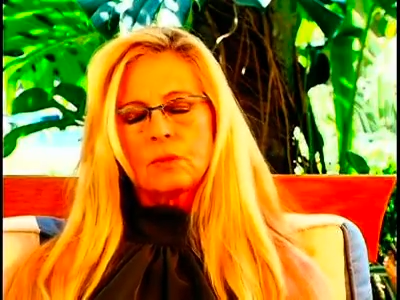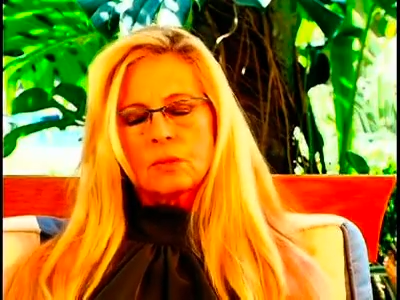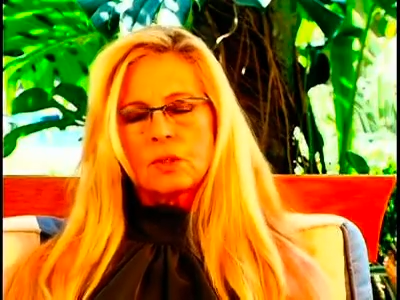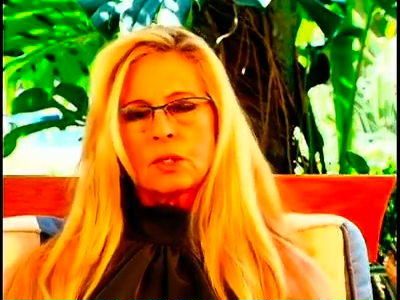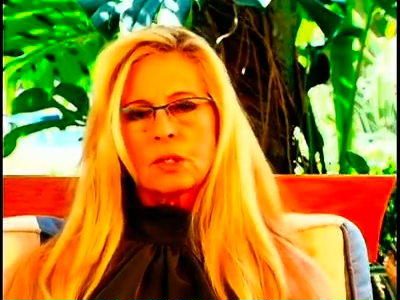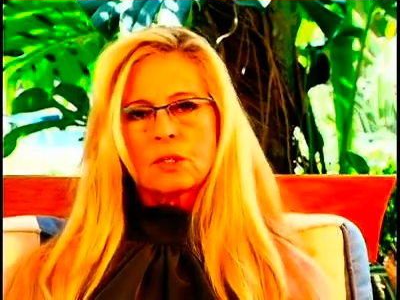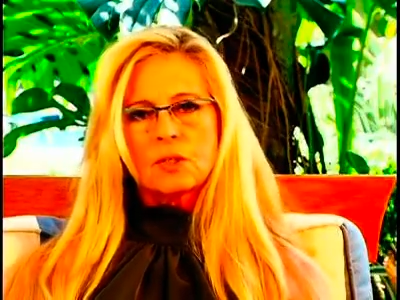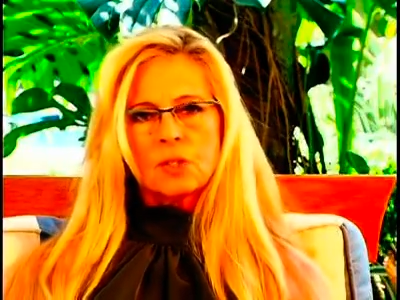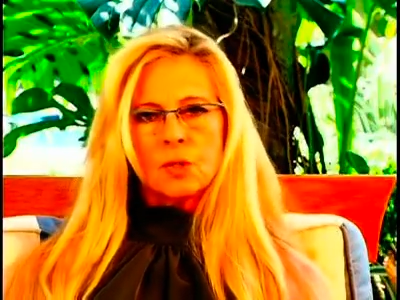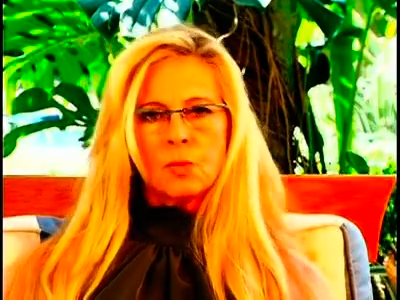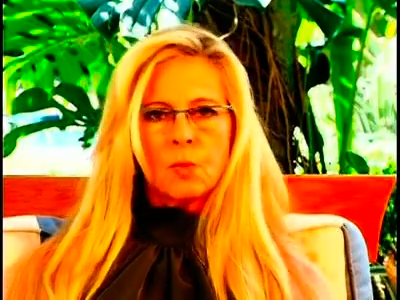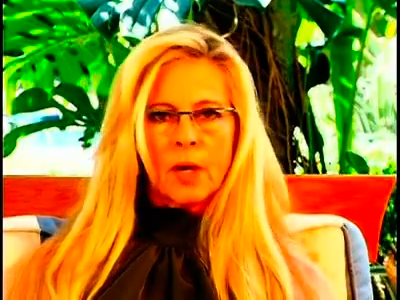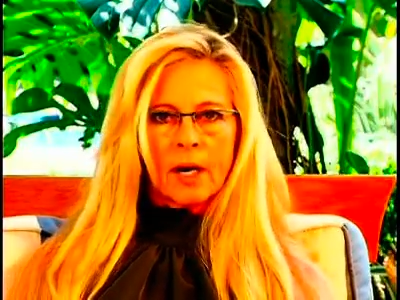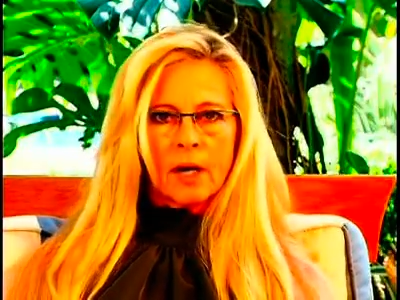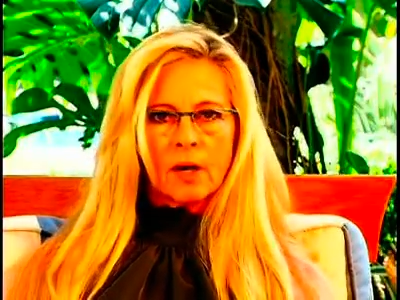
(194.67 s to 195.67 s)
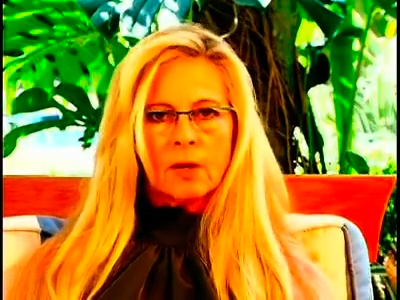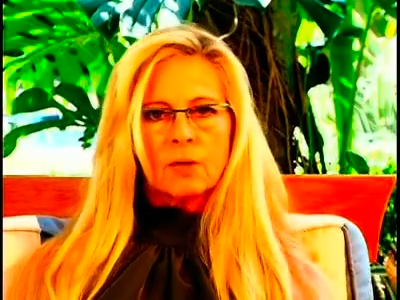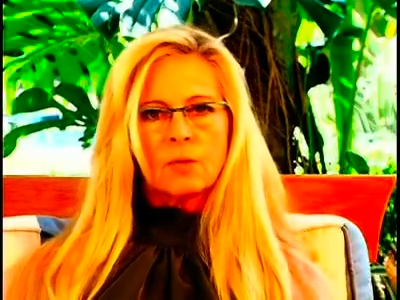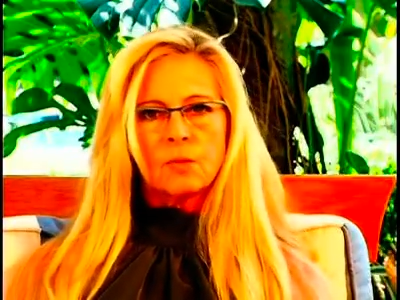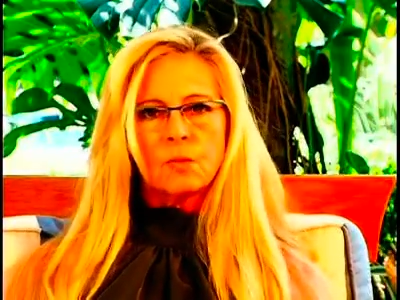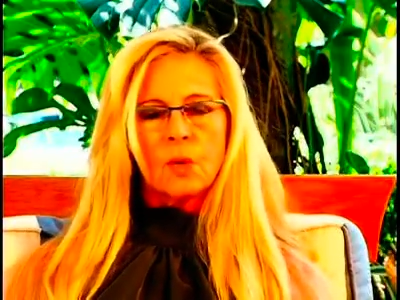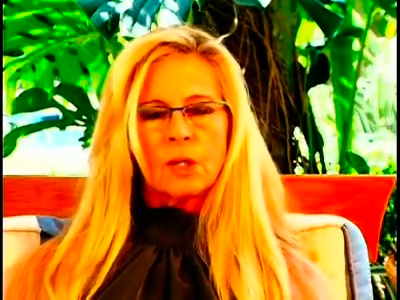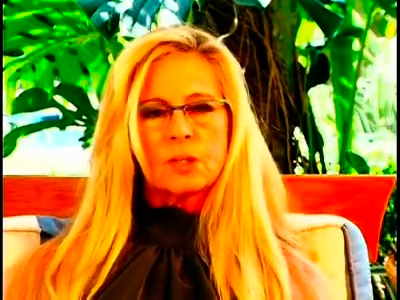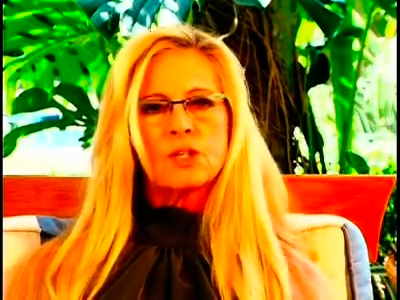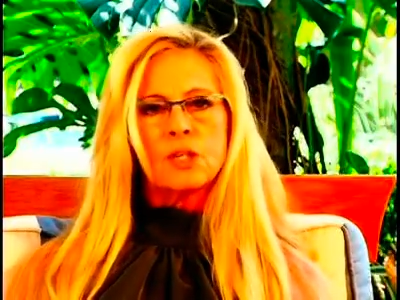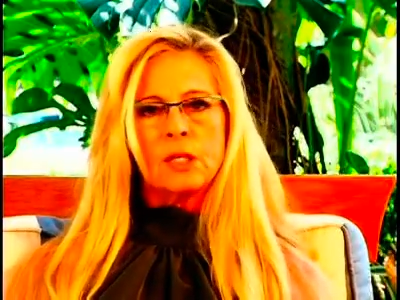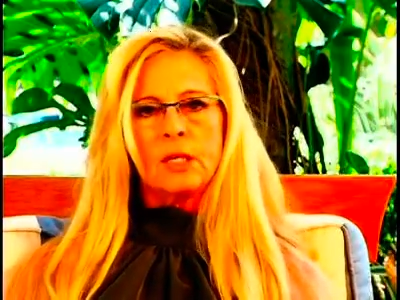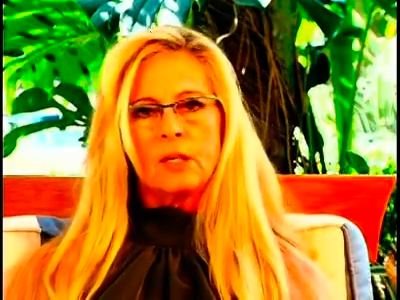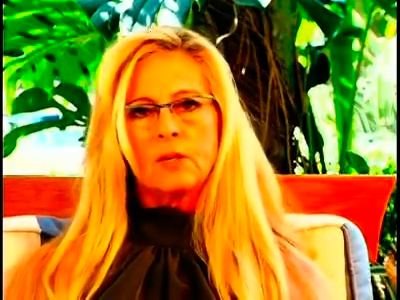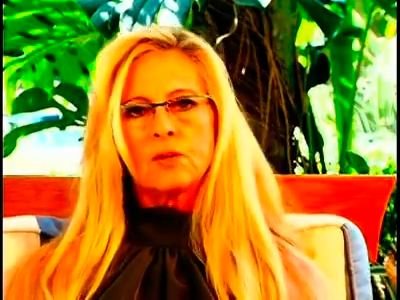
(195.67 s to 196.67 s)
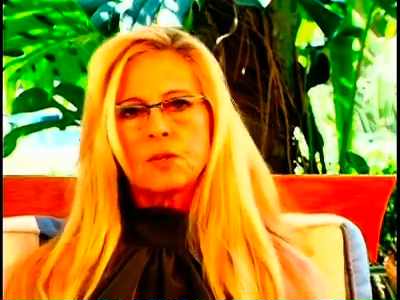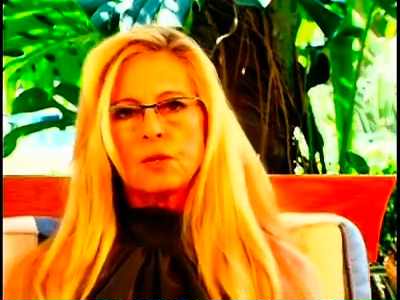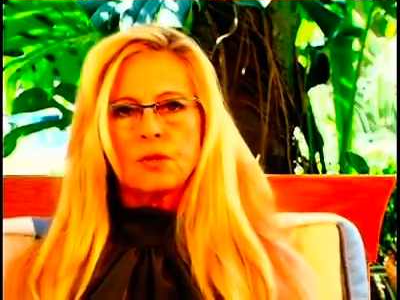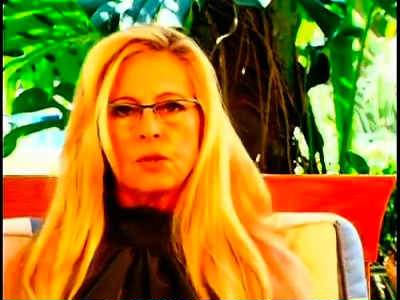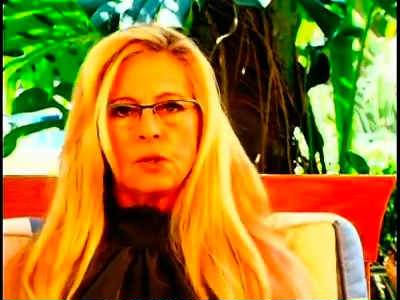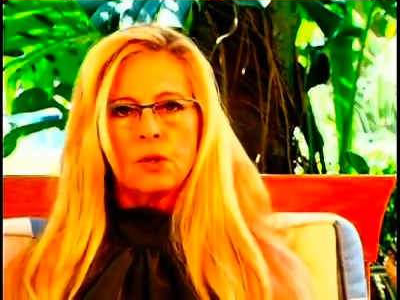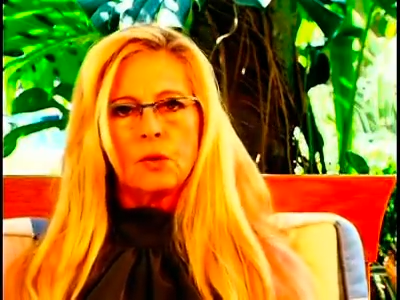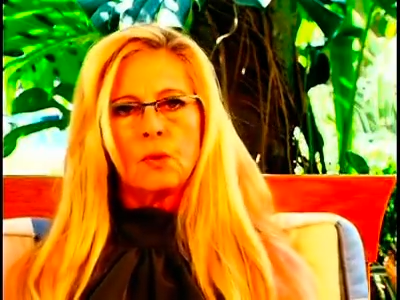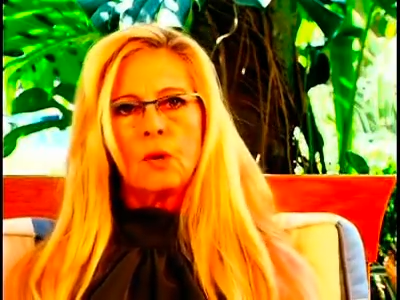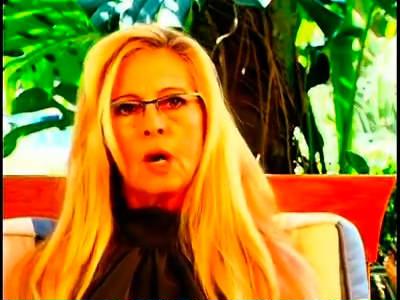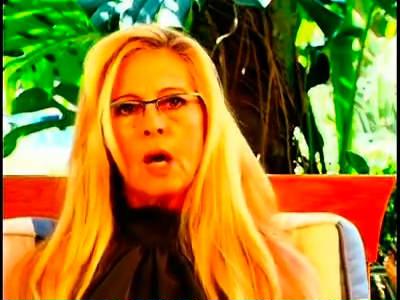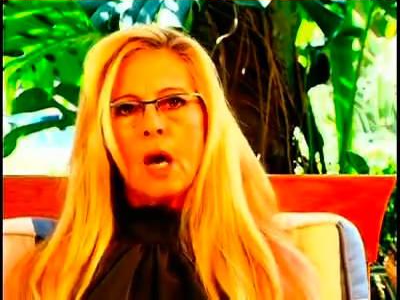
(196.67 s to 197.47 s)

she could see what she needed to do,